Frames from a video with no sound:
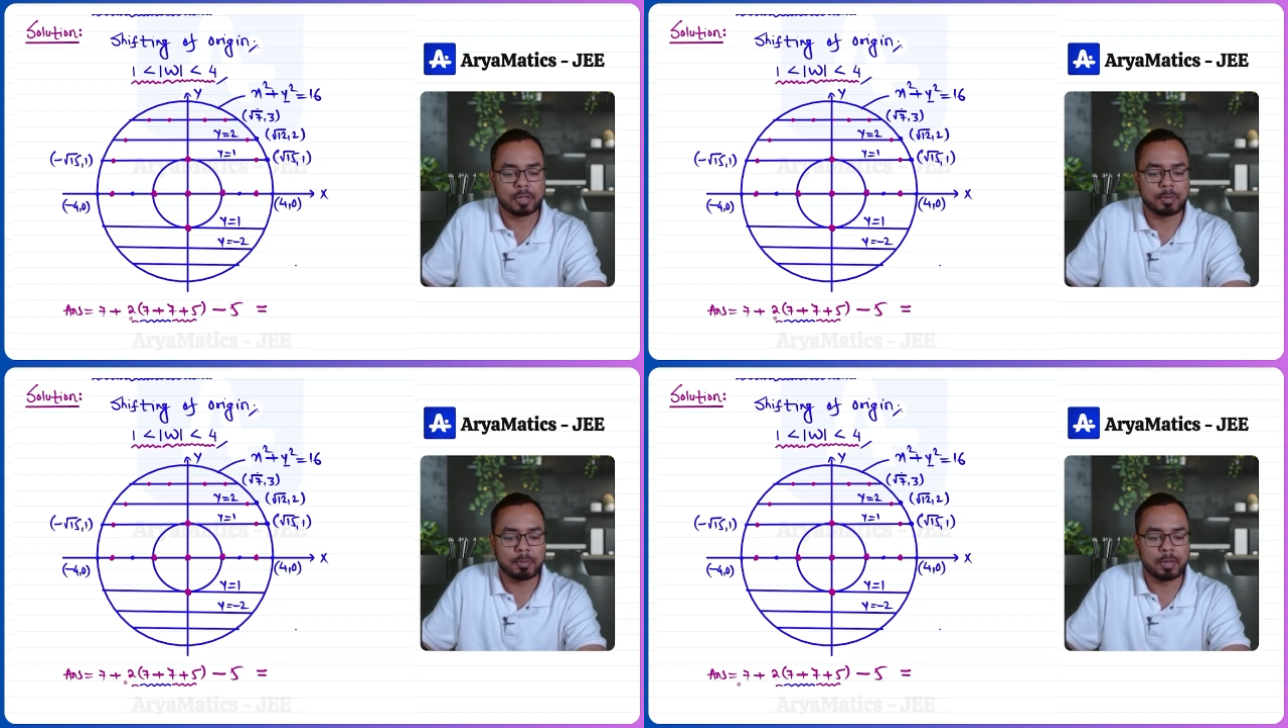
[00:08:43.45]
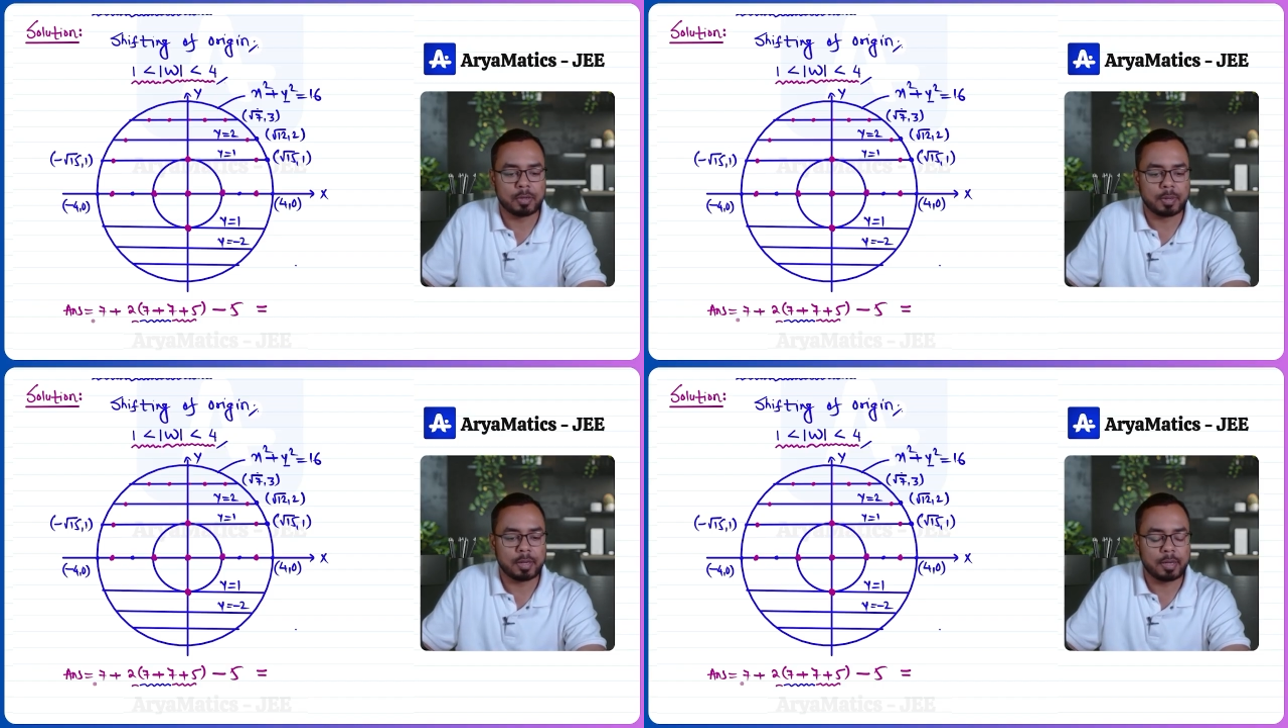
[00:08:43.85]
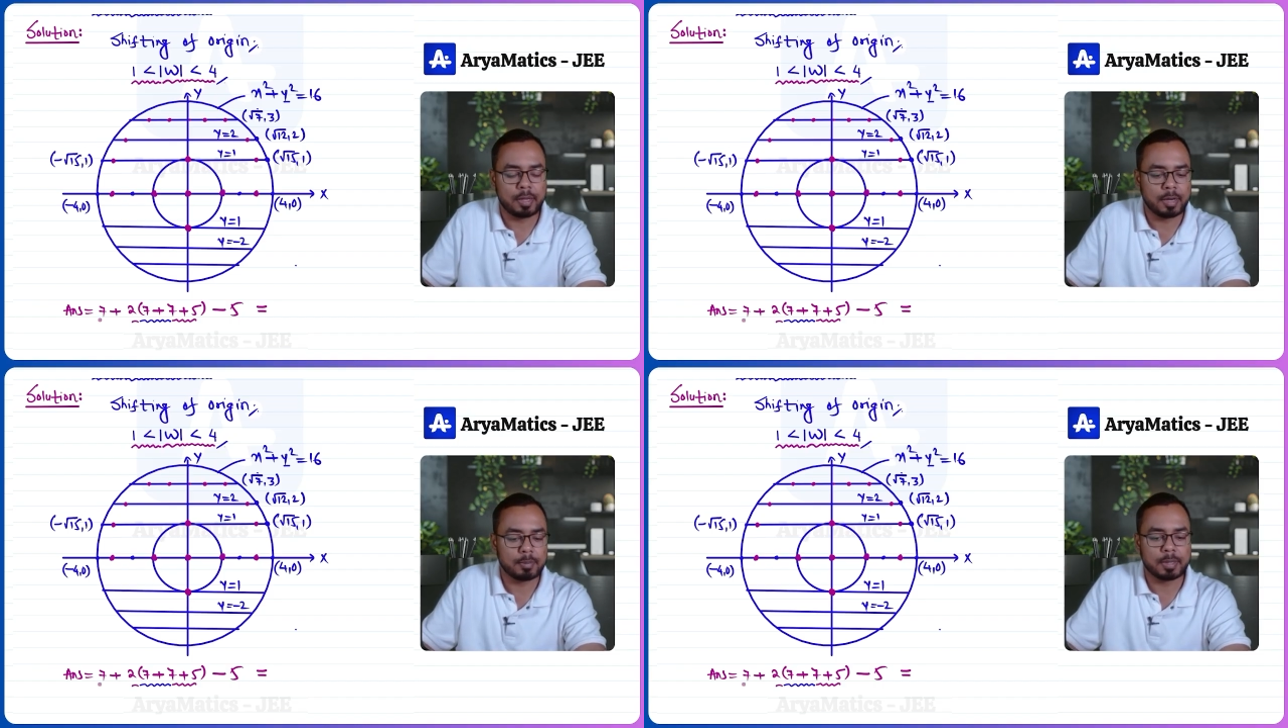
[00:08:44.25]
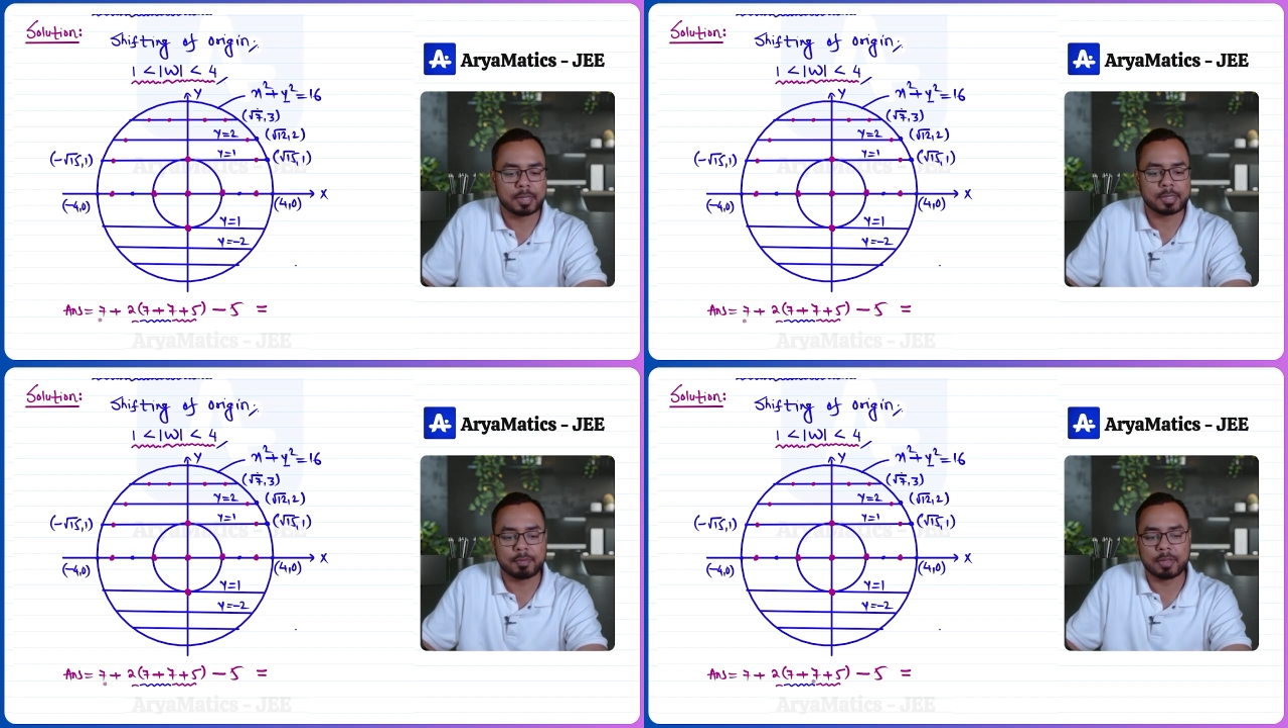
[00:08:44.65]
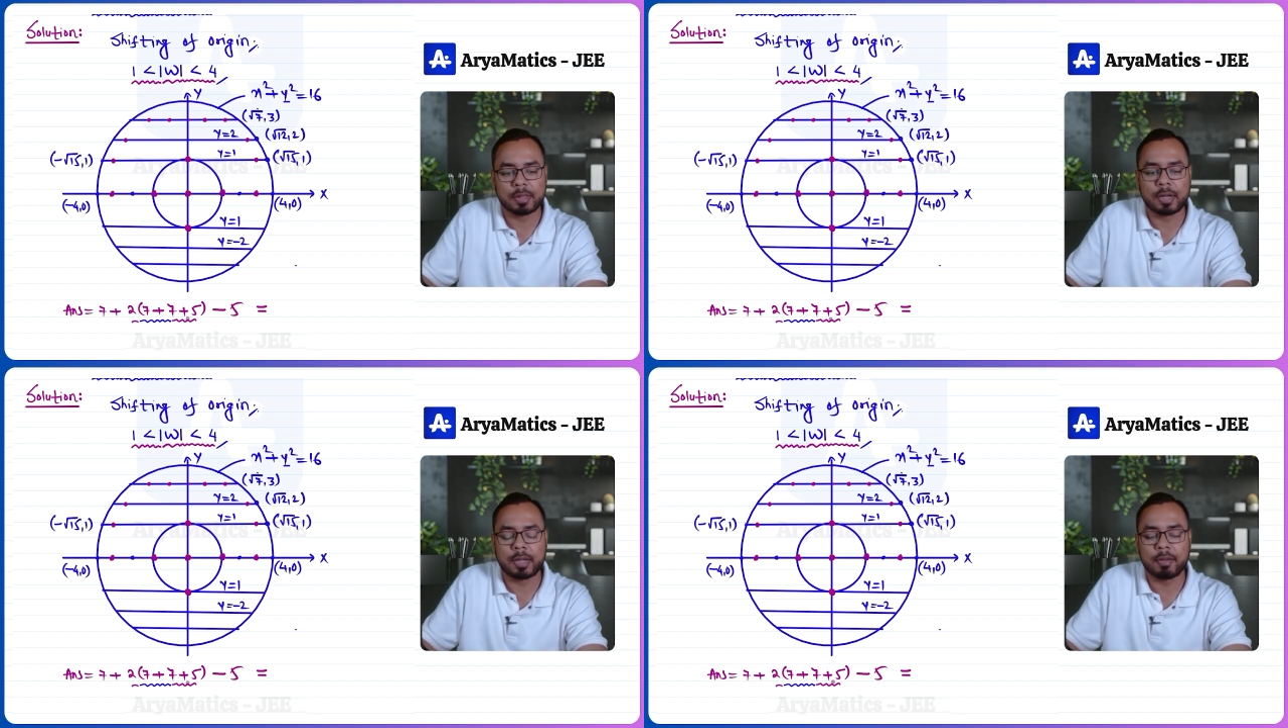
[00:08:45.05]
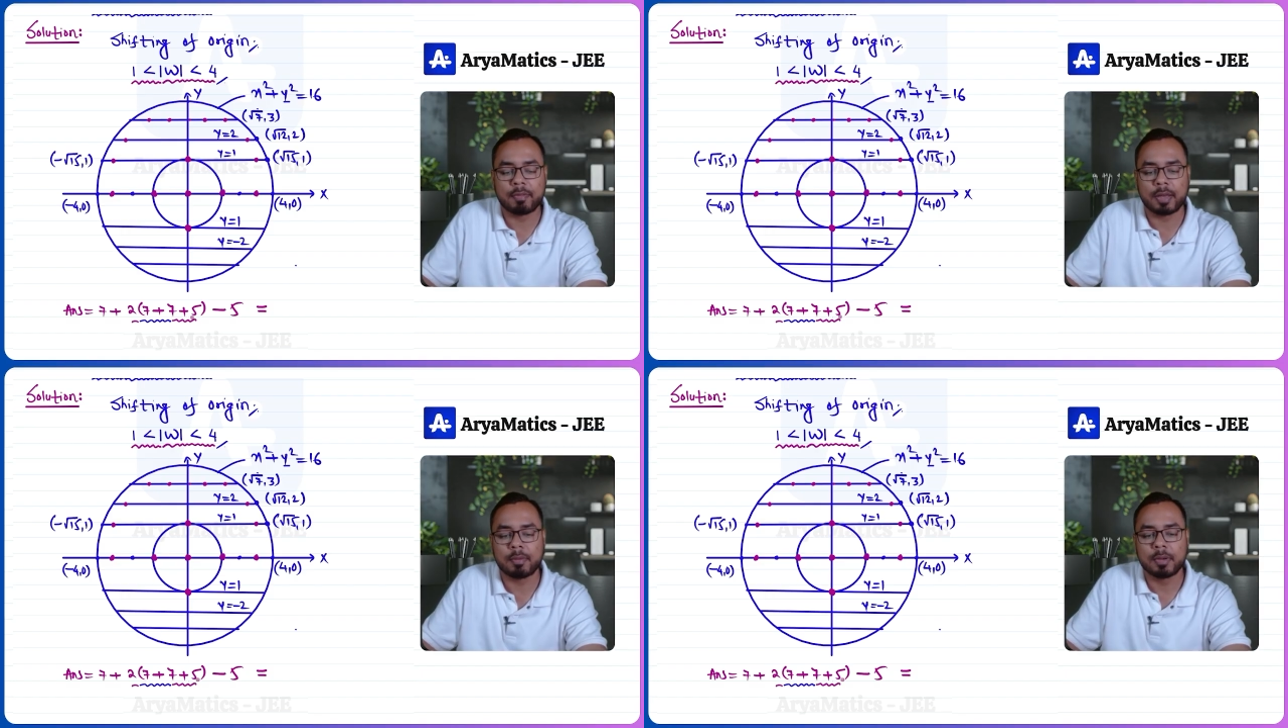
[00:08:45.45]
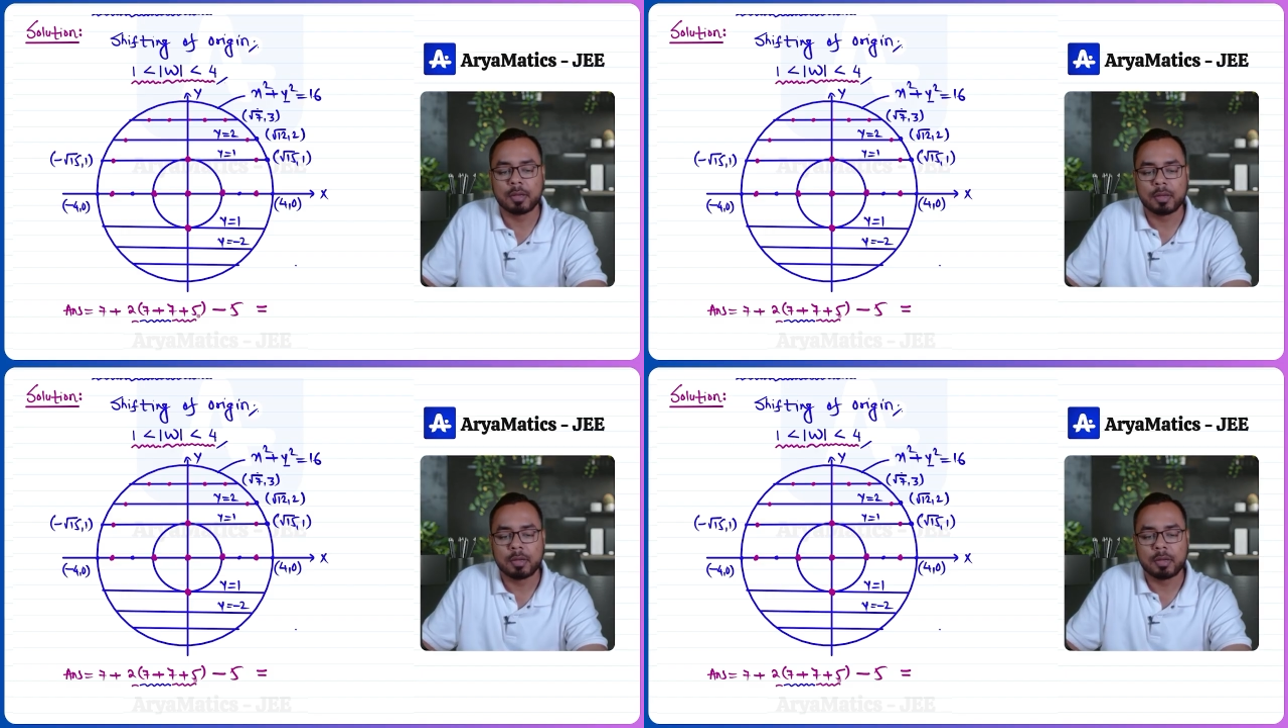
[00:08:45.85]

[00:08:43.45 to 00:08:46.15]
so that will be 28 plus 7, 35,